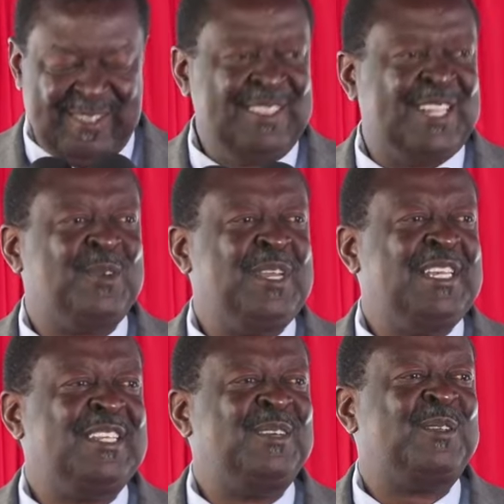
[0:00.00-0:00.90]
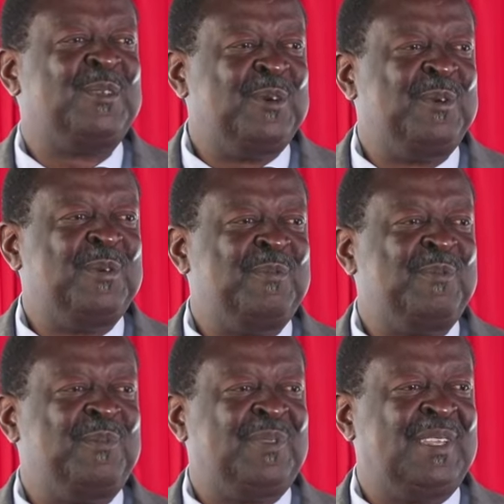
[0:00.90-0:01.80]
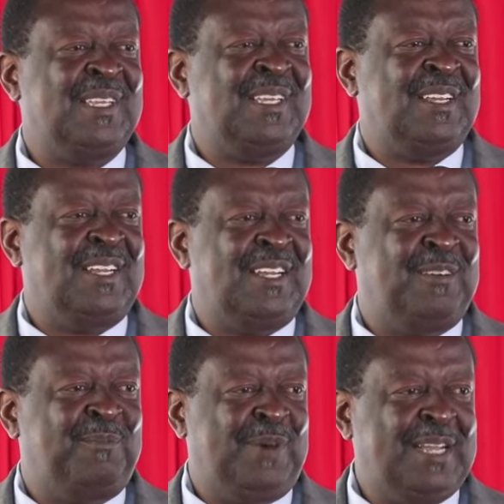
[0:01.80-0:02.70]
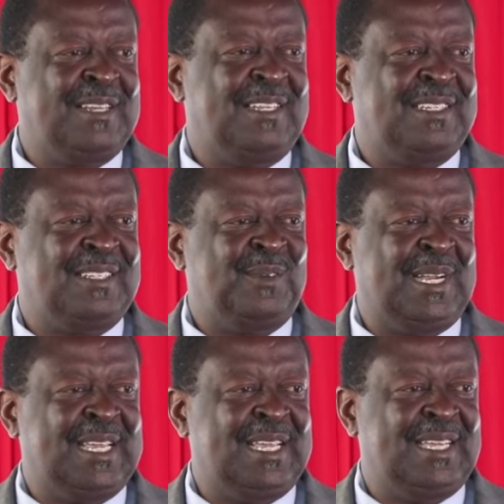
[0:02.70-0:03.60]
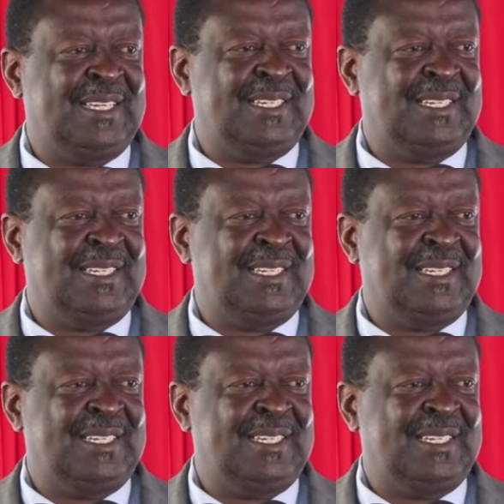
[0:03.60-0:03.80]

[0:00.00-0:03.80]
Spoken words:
the 20 or so partners working